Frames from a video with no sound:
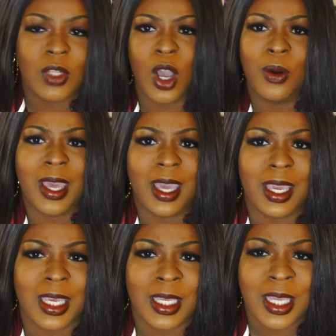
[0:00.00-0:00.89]

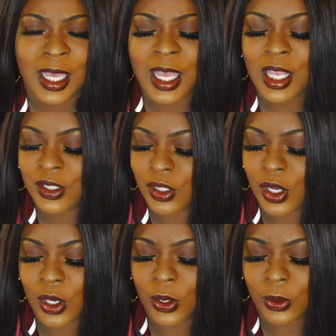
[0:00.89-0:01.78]
Okay,
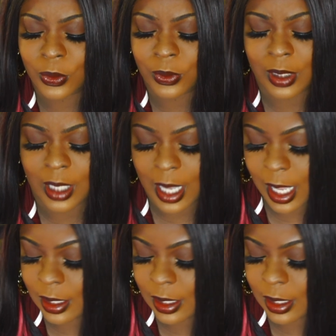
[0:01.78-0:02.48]
so yeah,